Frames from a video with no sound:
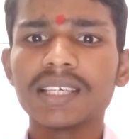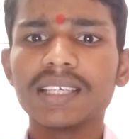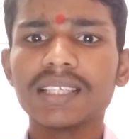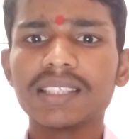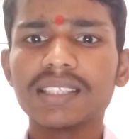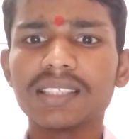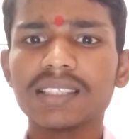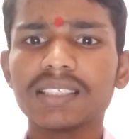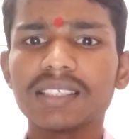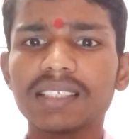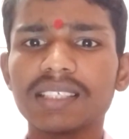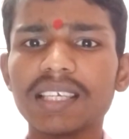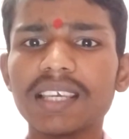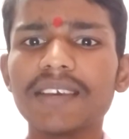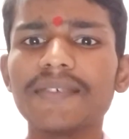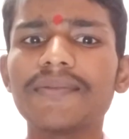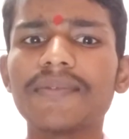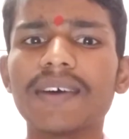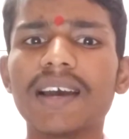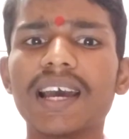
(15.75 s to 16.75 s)
in
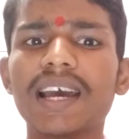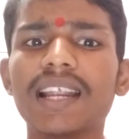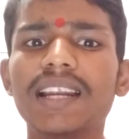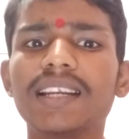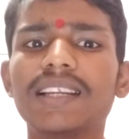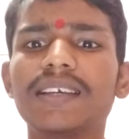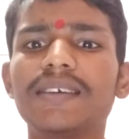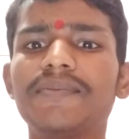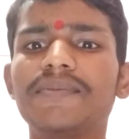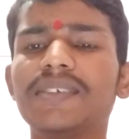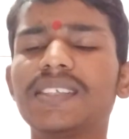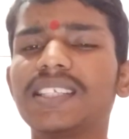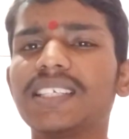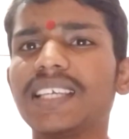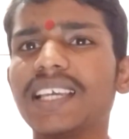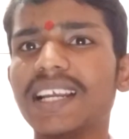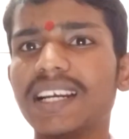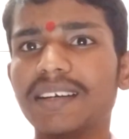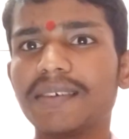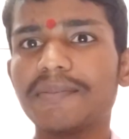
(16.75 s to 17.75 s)
safe and
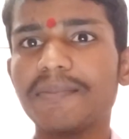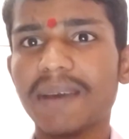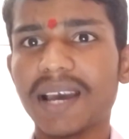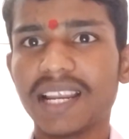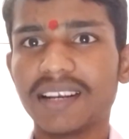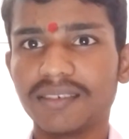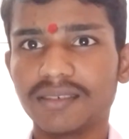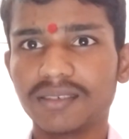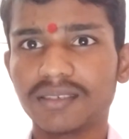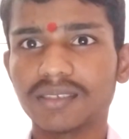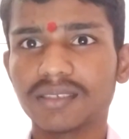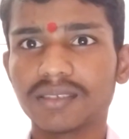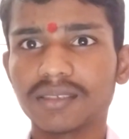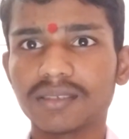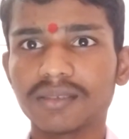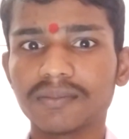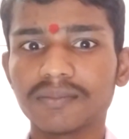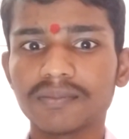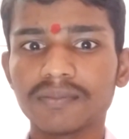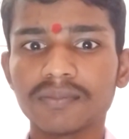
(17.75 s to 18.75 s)
efficient manners.
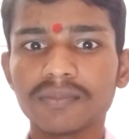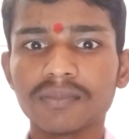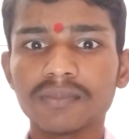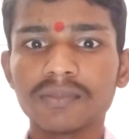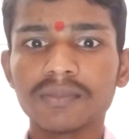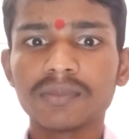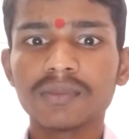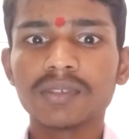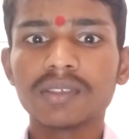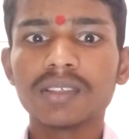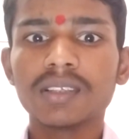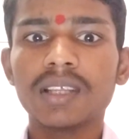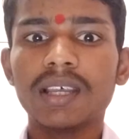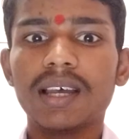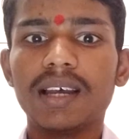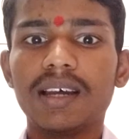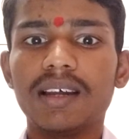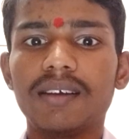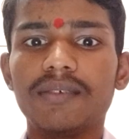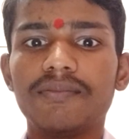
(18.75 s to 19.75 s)

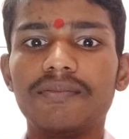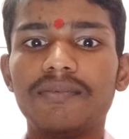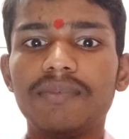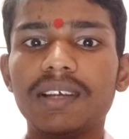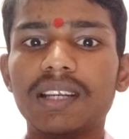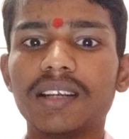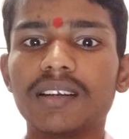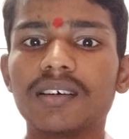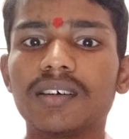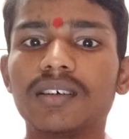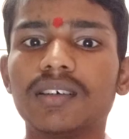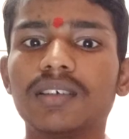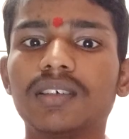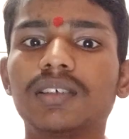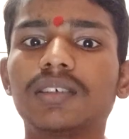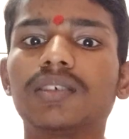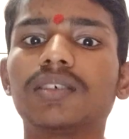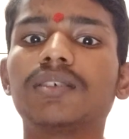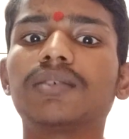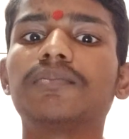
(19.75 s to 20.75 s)
When a
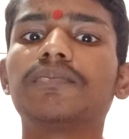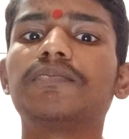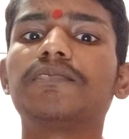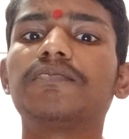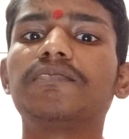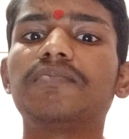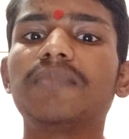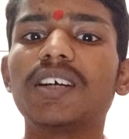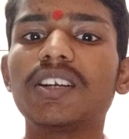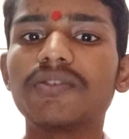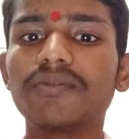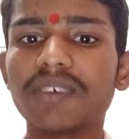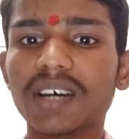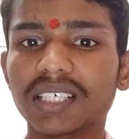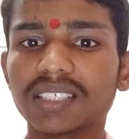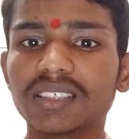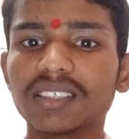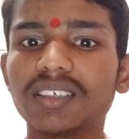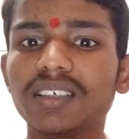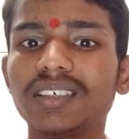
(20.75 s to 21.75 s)

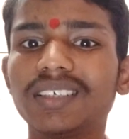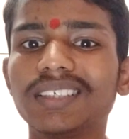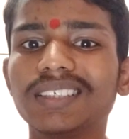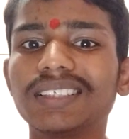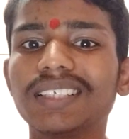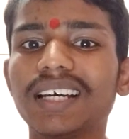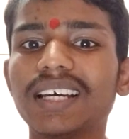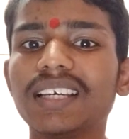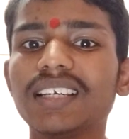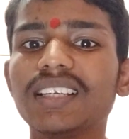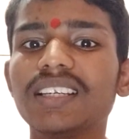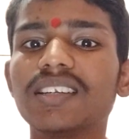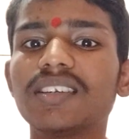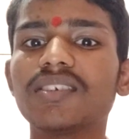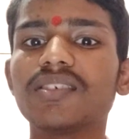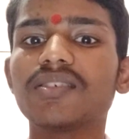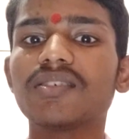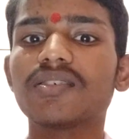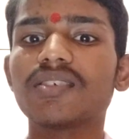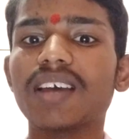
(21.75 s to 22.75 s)
manufacturer
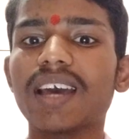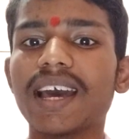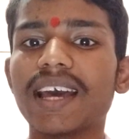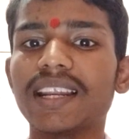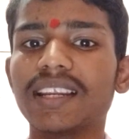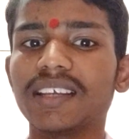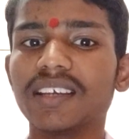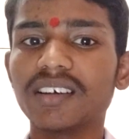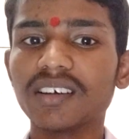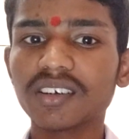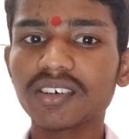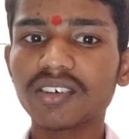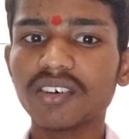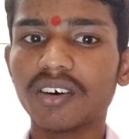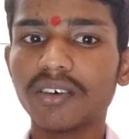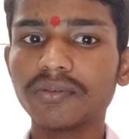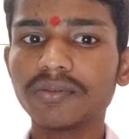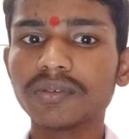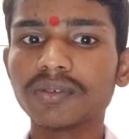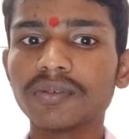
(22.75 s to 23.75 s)
design an
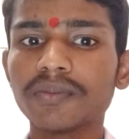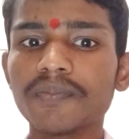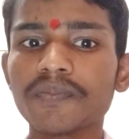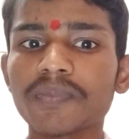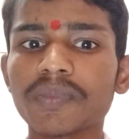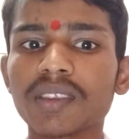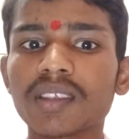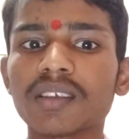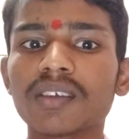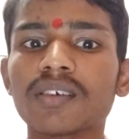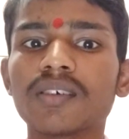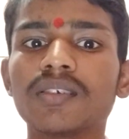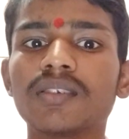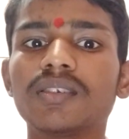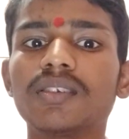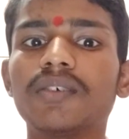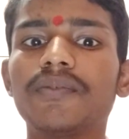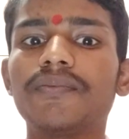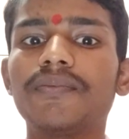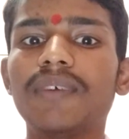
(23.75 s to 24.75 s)
aircraft,
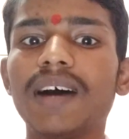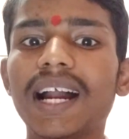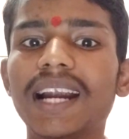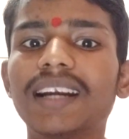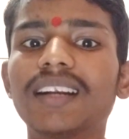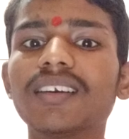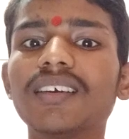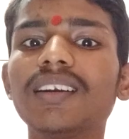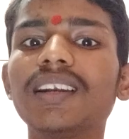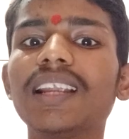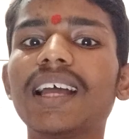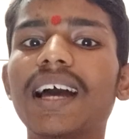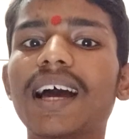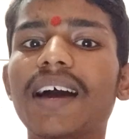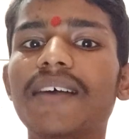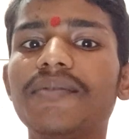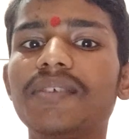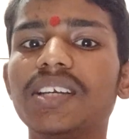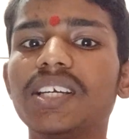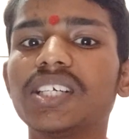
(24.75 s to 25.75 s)
the Federal
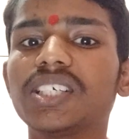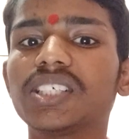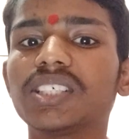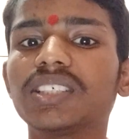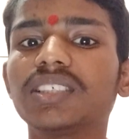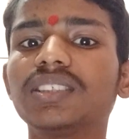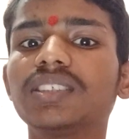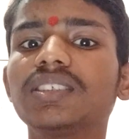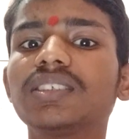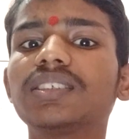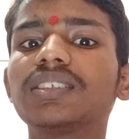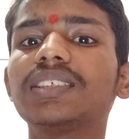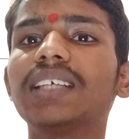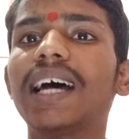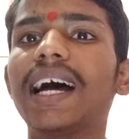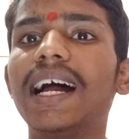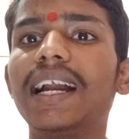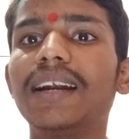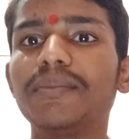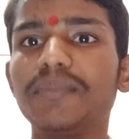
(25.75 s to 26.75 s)
Aviation
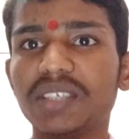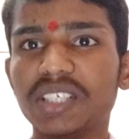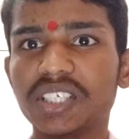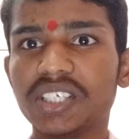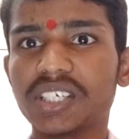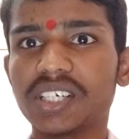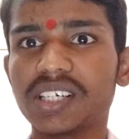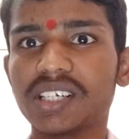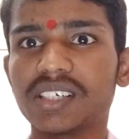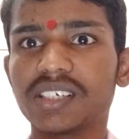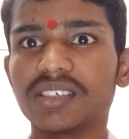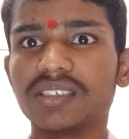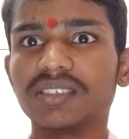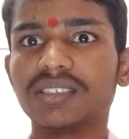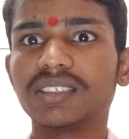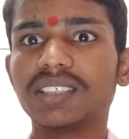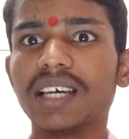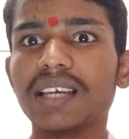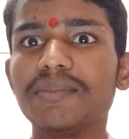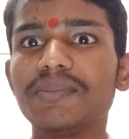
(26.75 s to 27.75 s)
Administration,
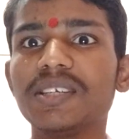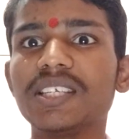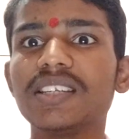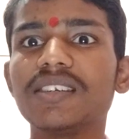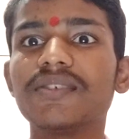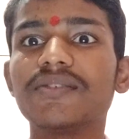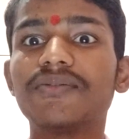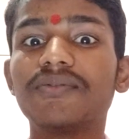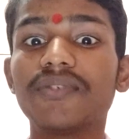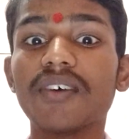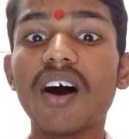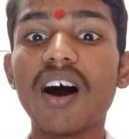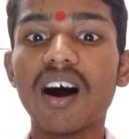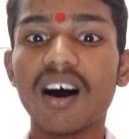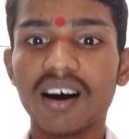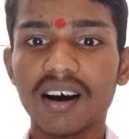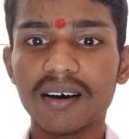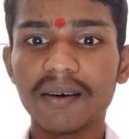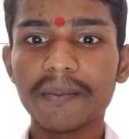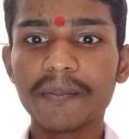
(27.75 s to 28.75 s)
I mean FAA,